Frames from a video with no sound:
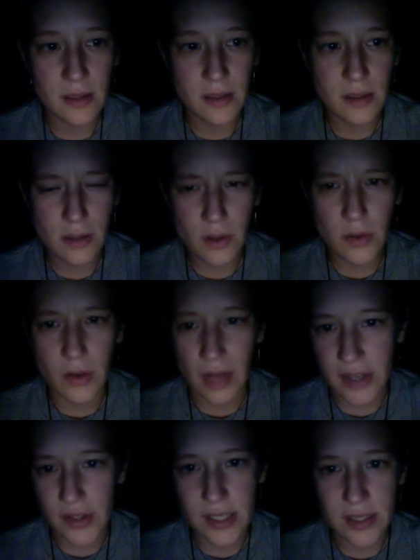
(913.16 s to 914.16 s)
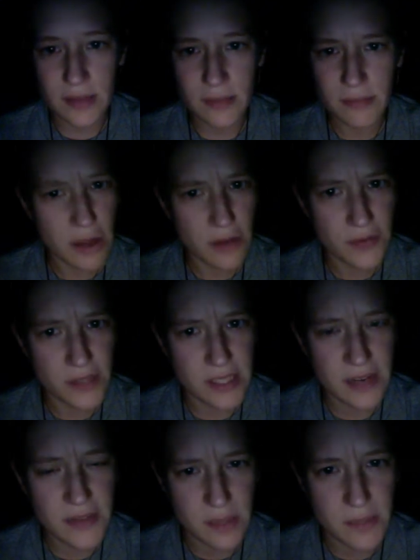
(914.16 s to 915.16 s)
"Chloral hydrate. Powerful
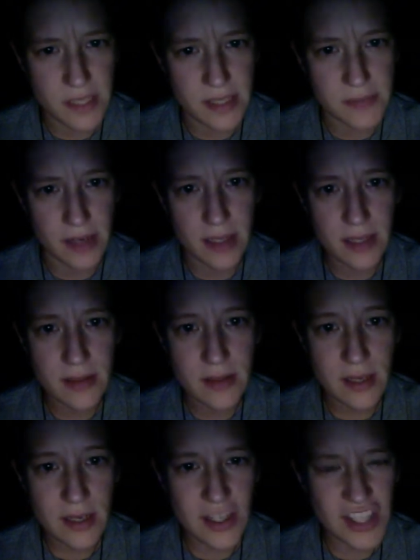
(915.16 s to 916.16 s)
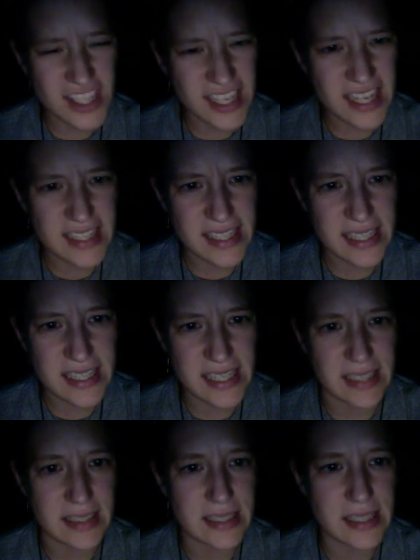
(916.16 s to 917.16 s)
stuff, so be sparing. Just had it sent
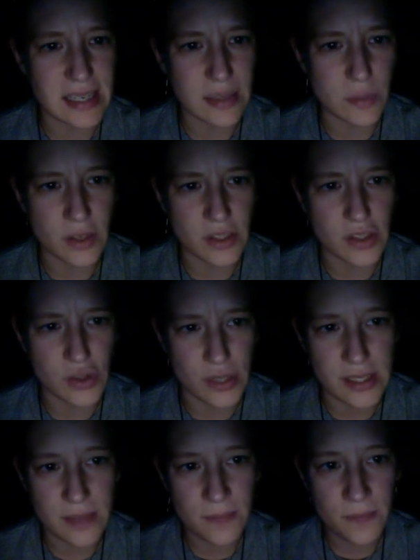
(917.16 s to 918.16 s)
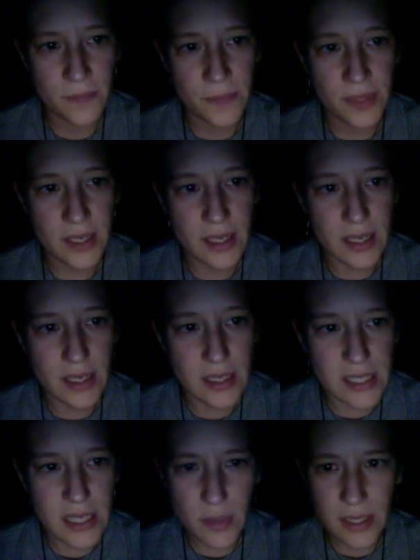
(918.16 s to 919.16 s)
in. They say it works a treat.
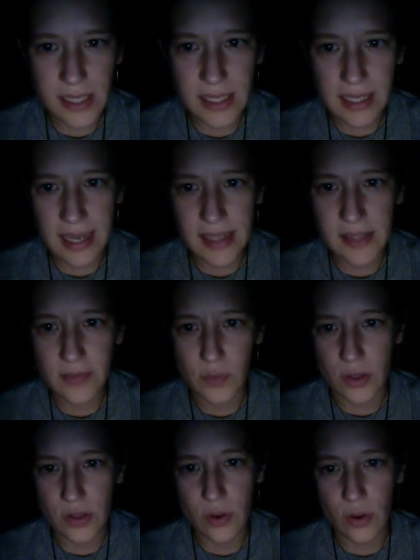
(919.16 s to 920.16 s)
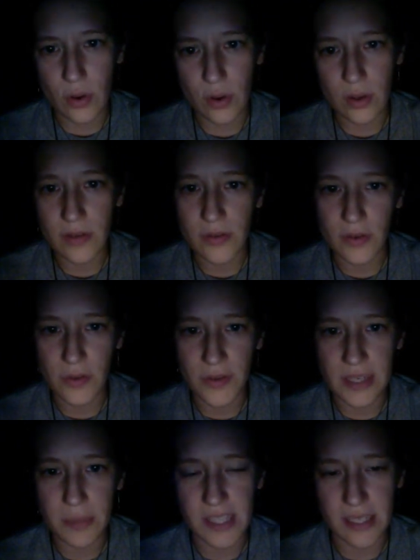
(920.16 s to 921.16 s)
Take one in a glass of water, or, if you're
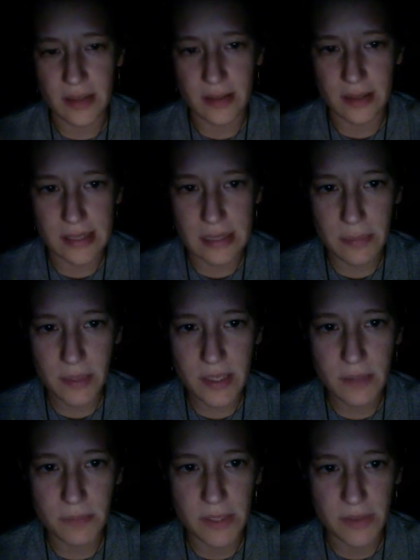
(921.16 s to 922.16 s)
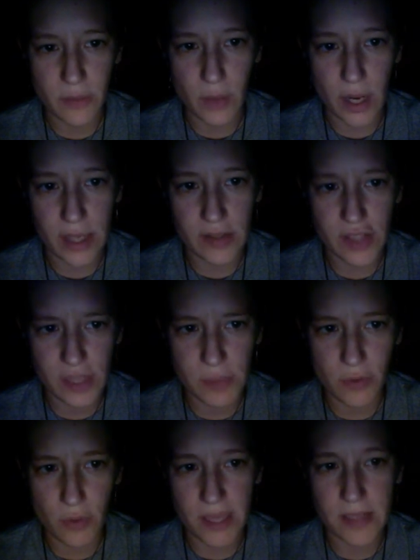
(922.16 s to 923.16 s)
feeling particularly sleepless, a bit of wine just
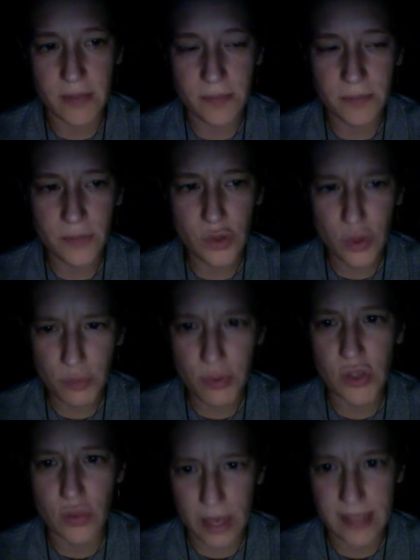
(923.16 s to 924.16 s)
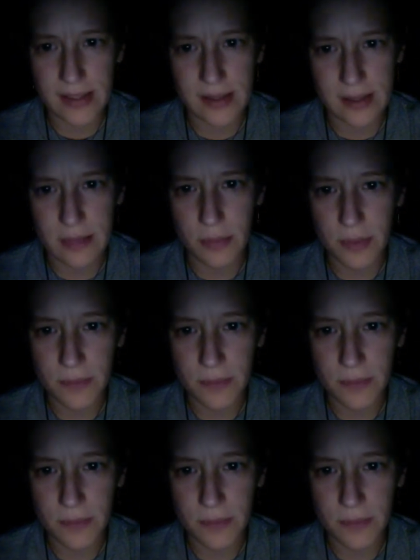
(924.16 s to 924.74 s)
before bed. Should put you right to sleep."